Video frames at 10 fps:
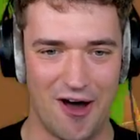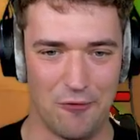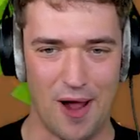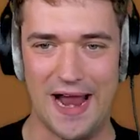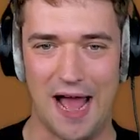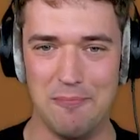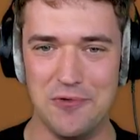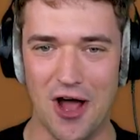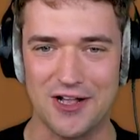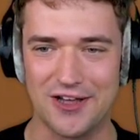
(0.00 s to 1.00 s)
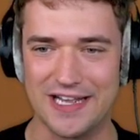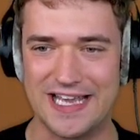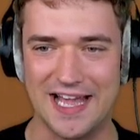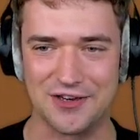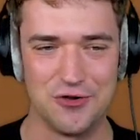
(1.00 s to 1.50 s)
All right, I'm not gonna
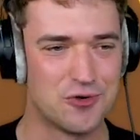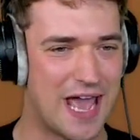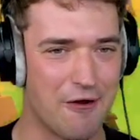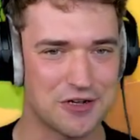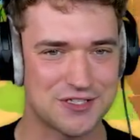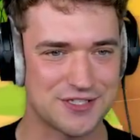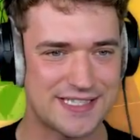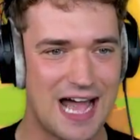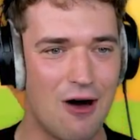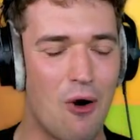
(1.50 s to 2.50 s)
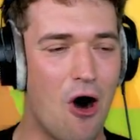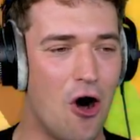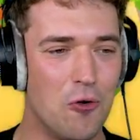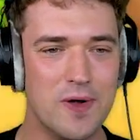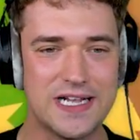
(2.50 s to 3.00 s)
get new characters now.
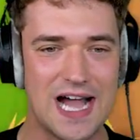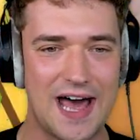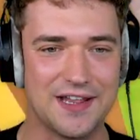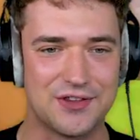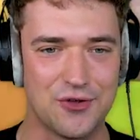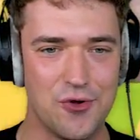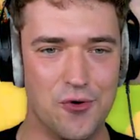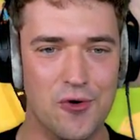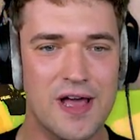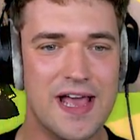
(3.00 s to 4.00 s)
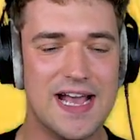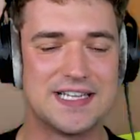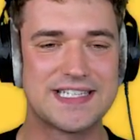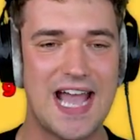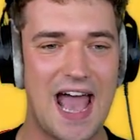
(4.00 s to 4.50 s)
All we gotta do
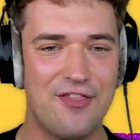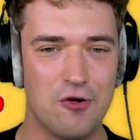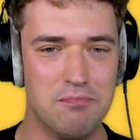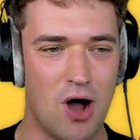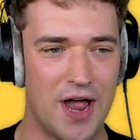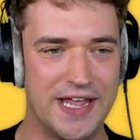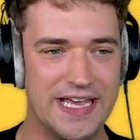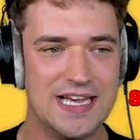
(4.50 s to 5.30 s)
is gather money